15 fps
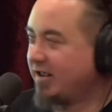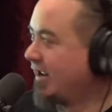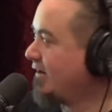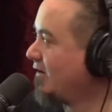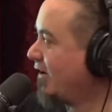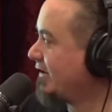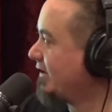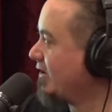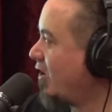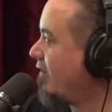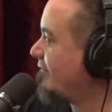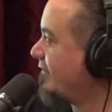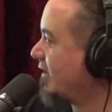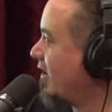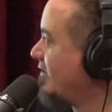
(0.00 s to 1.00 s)
Which is what you would
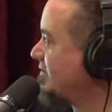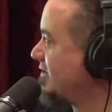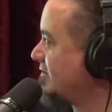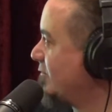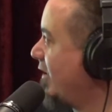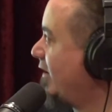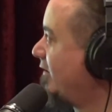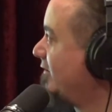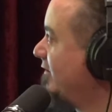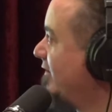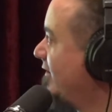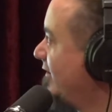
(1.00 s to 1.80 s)
off the coast as well. So